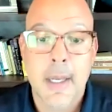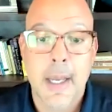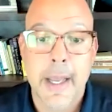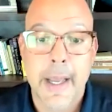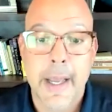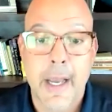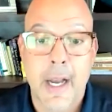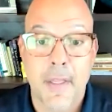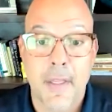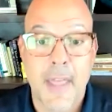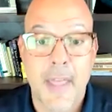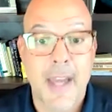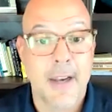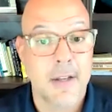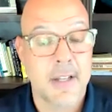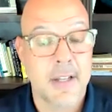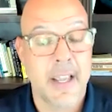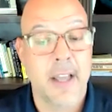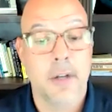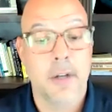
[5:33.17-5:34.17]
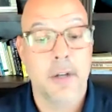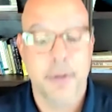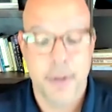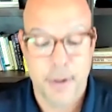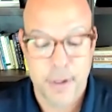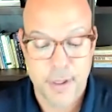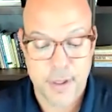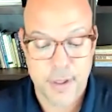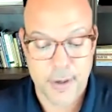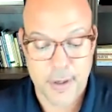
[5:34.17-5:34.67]
that entails a
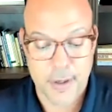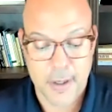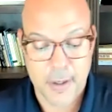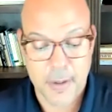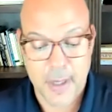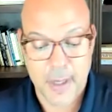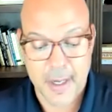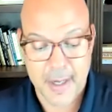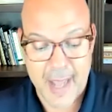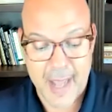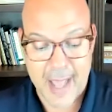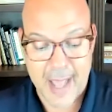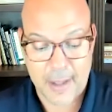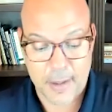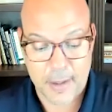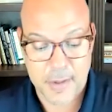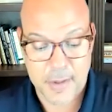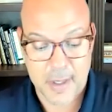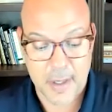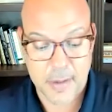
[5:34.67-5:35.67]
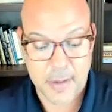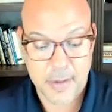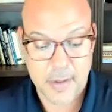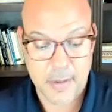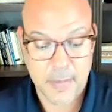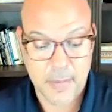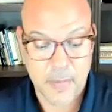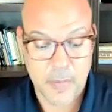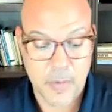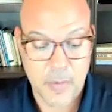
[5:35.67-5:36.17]
thorough analysis.
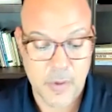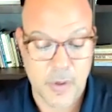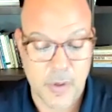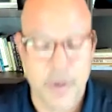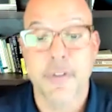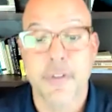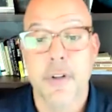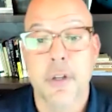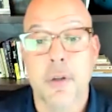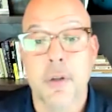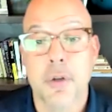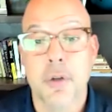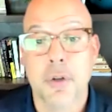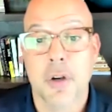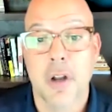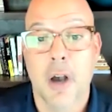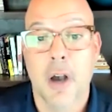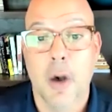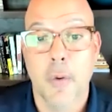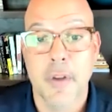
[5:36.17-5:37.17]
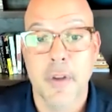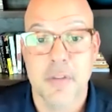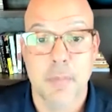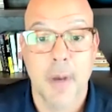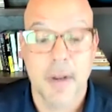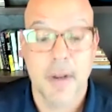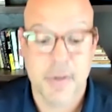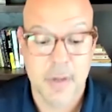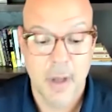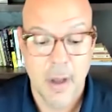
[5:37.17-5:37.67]
So a fiduciary always
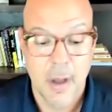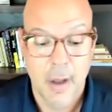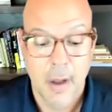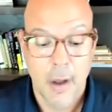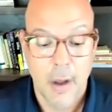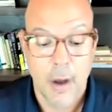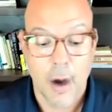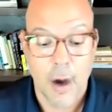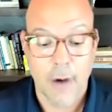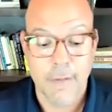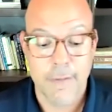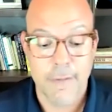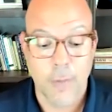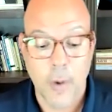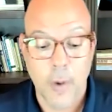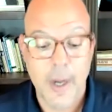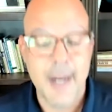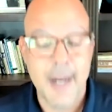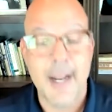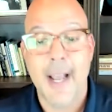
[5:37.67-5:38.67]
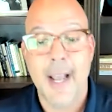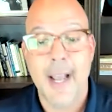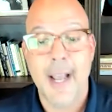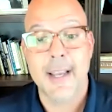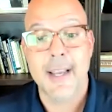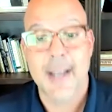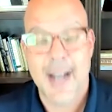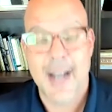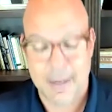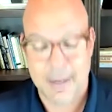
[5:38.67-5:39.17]
must avoid
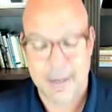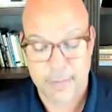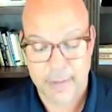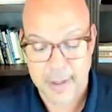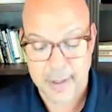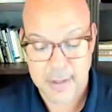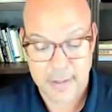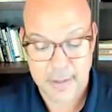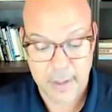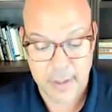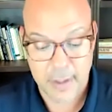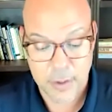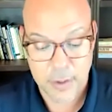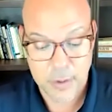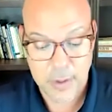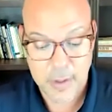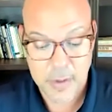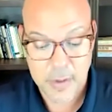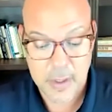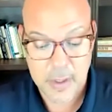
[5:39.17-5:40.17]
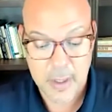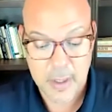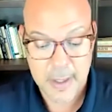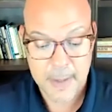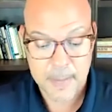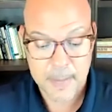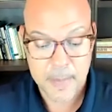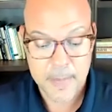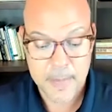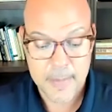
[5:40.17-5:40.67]
any conflicts of interest,
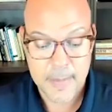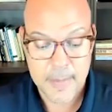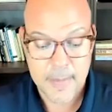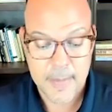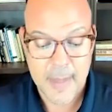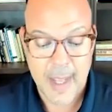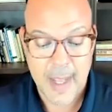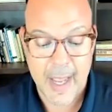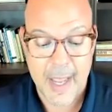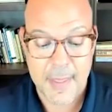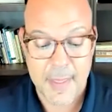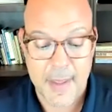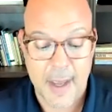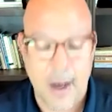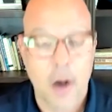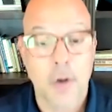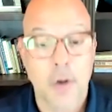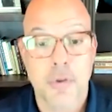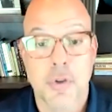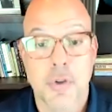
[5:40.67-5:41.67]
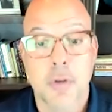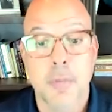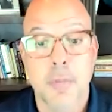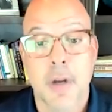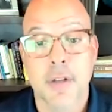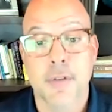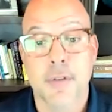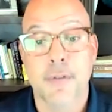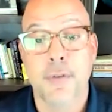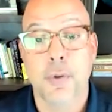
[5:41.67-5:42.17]
and they also
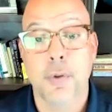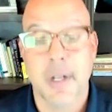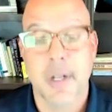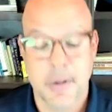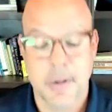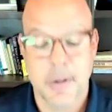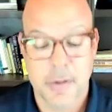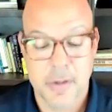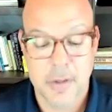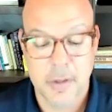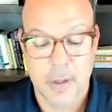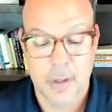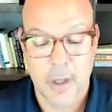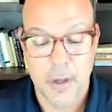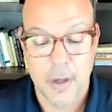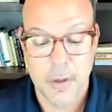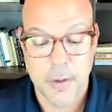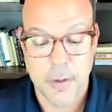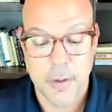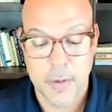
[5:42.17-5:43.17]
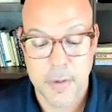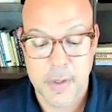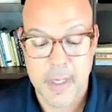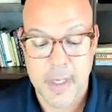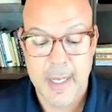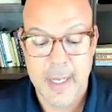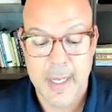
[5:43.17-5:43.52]
must fully disclose